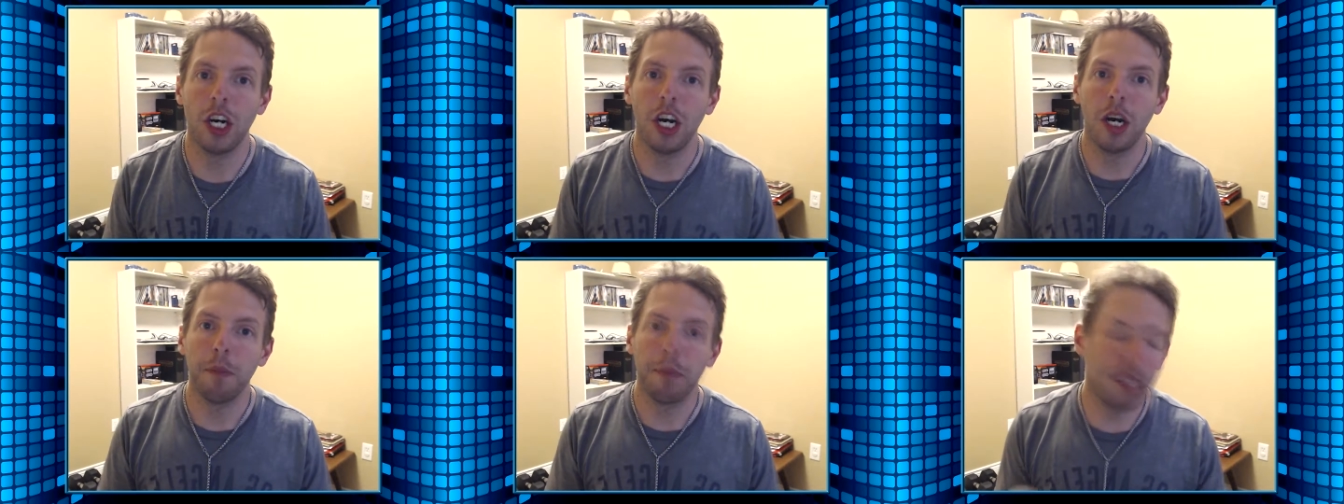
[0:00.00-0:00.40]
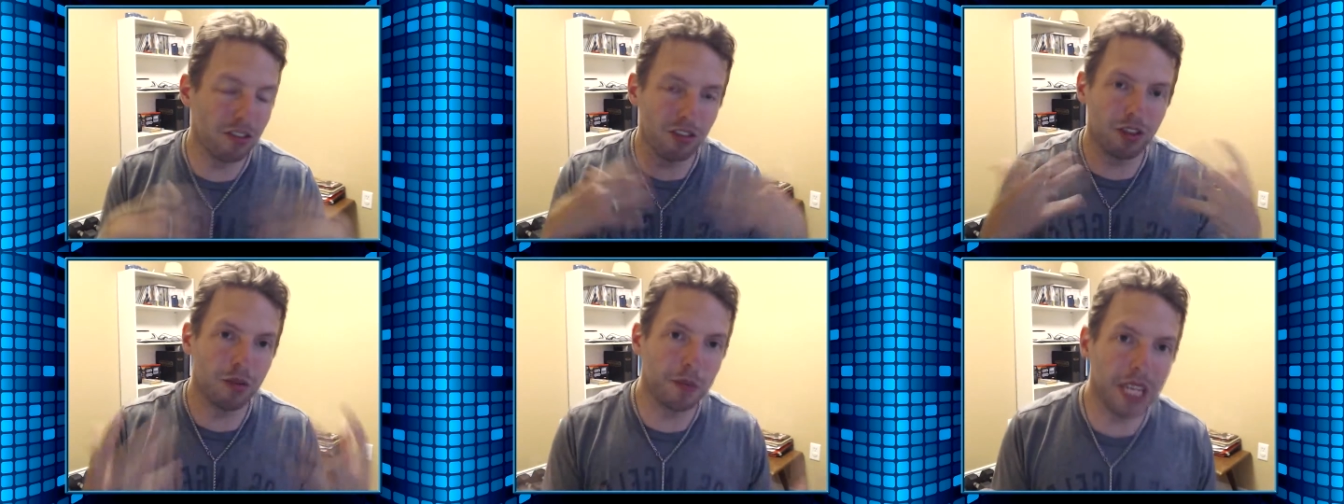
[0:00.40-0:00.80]
Because
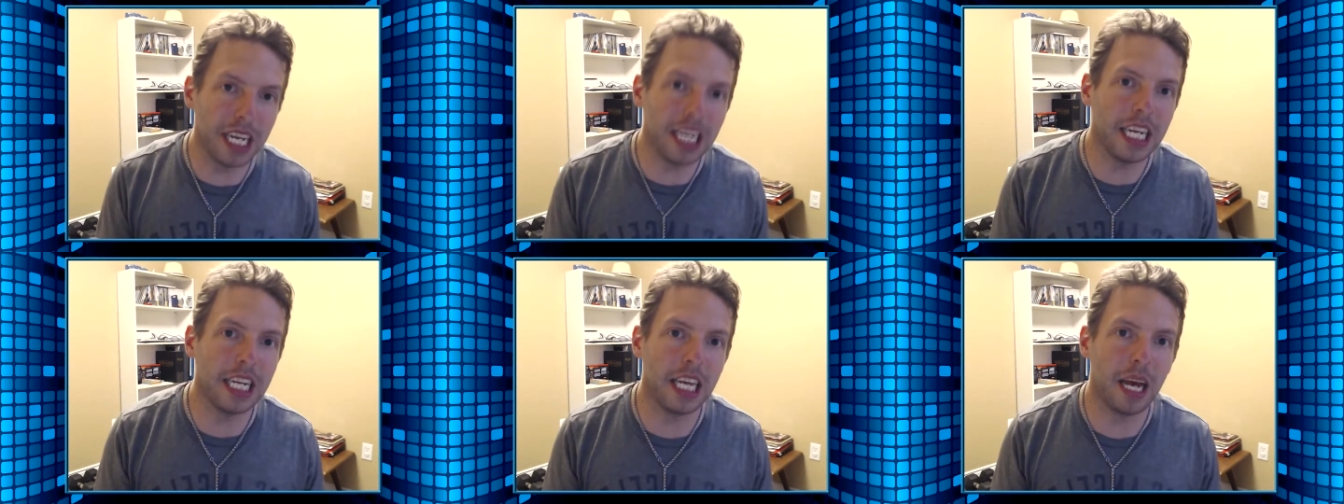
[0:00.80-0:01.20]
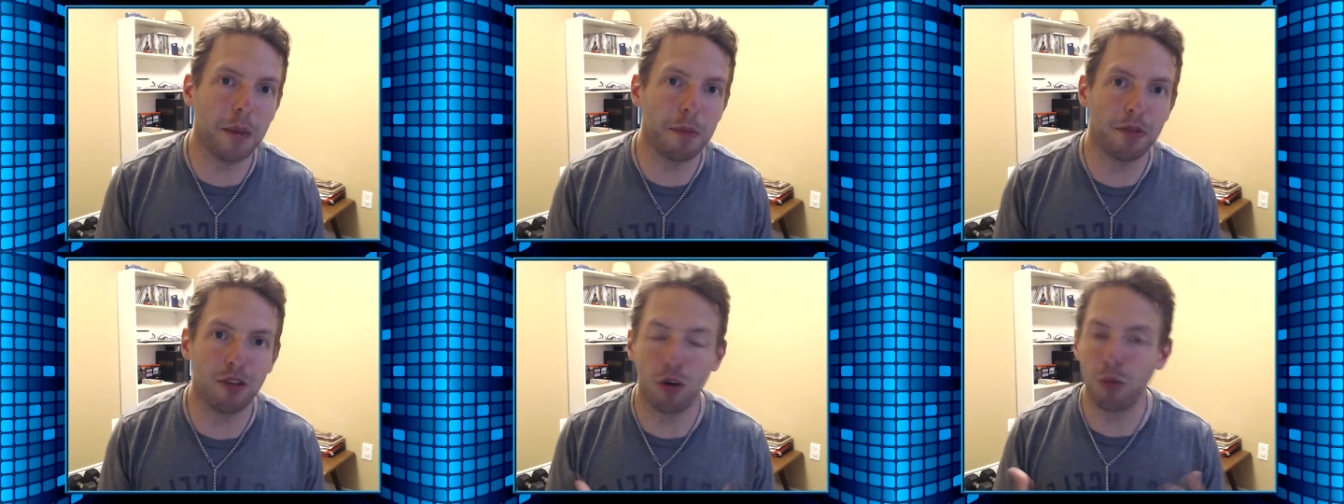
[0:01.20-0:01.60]
at the beginning of the
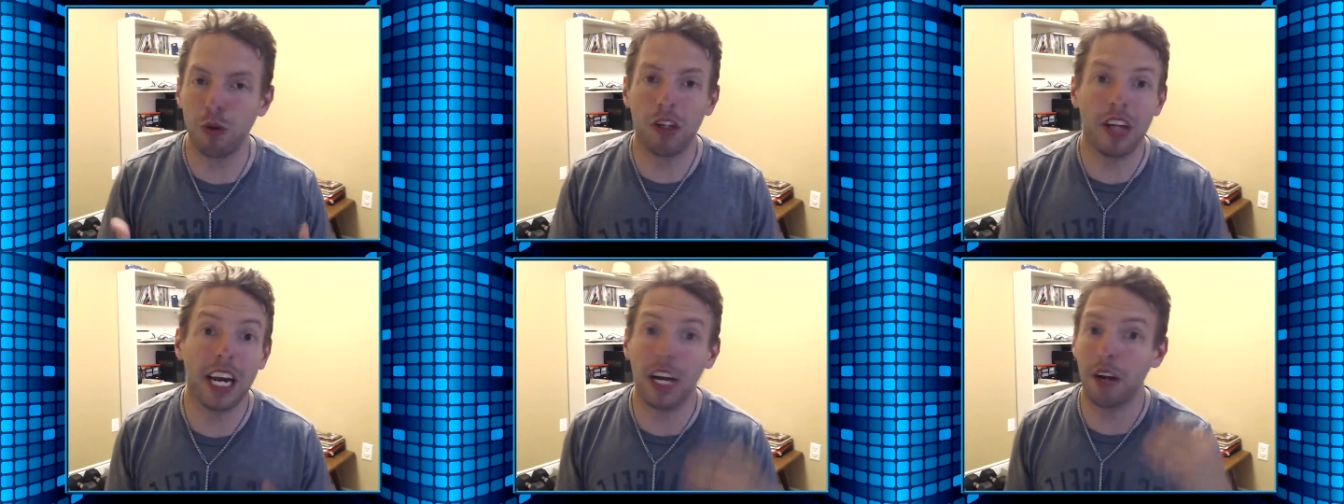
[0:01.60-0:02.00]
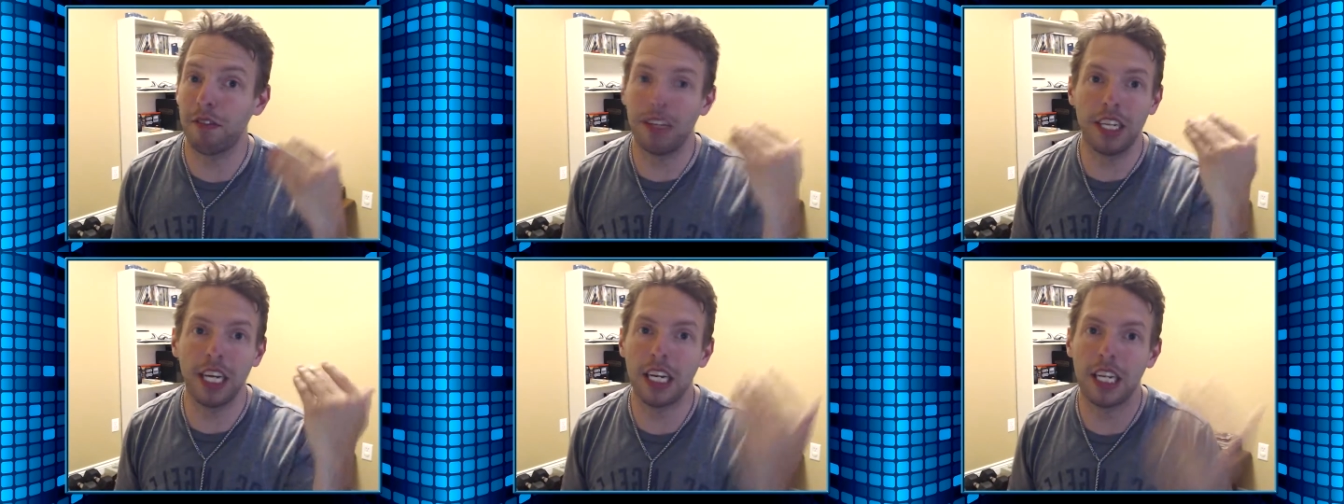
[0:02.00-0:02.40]
episode, we take off
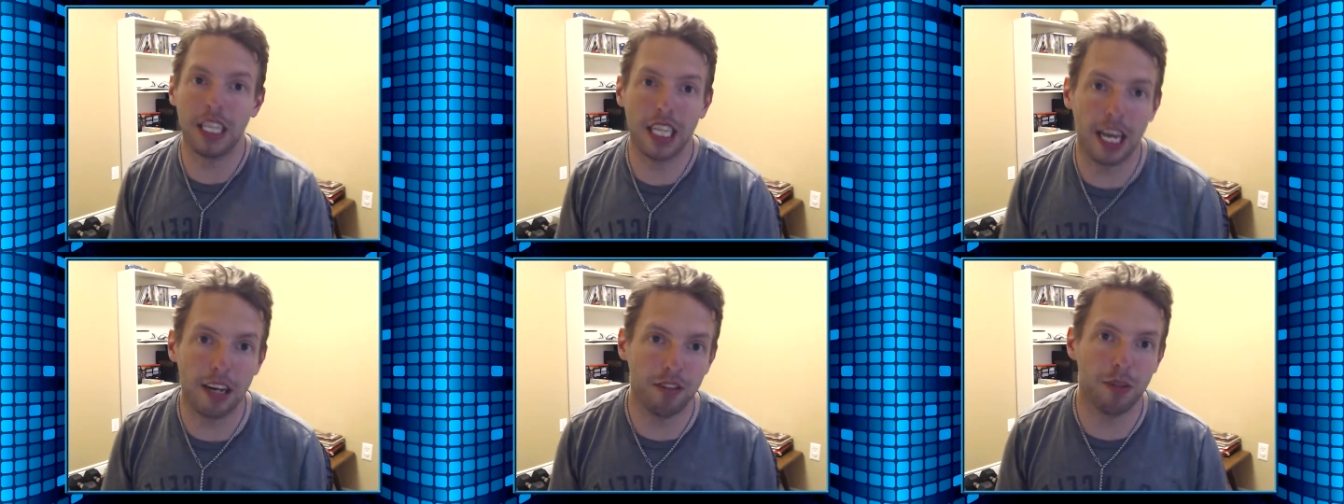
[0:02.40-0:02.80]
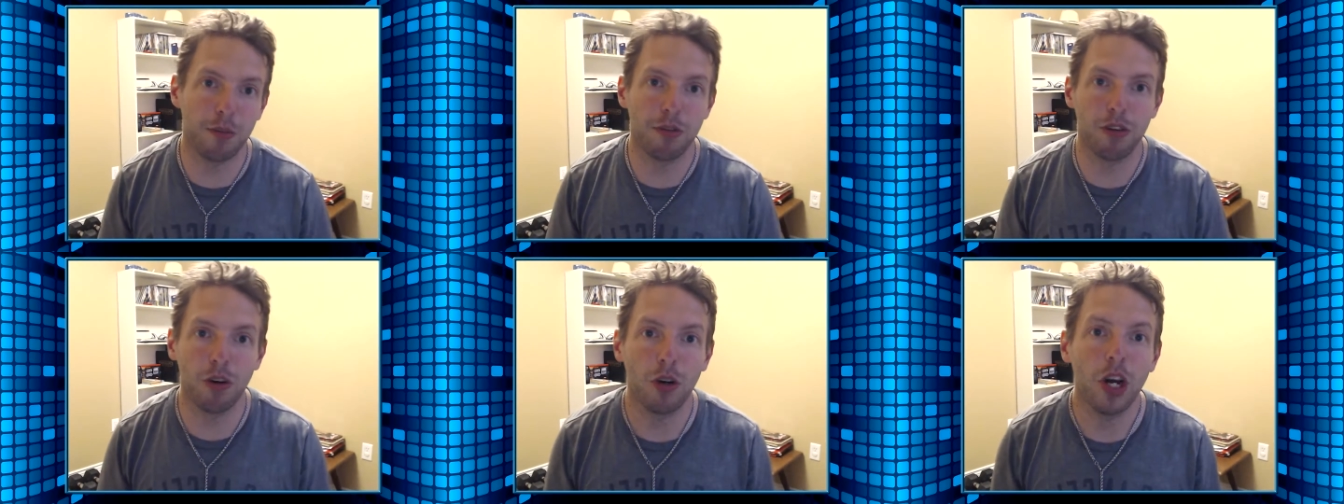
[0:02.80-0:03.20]
at the end of the last
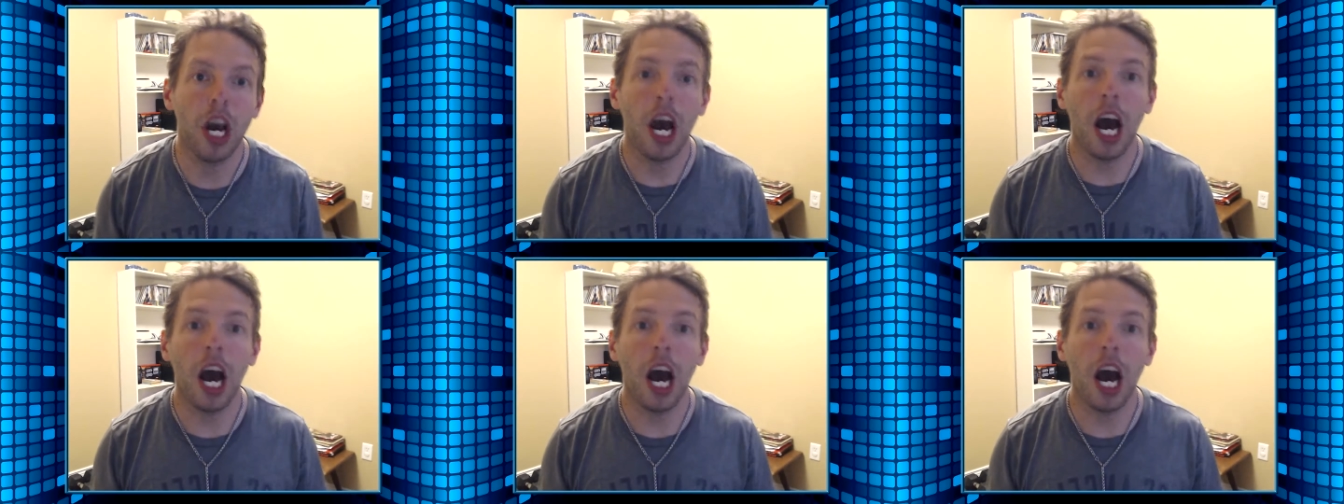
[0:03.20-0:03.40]
episode.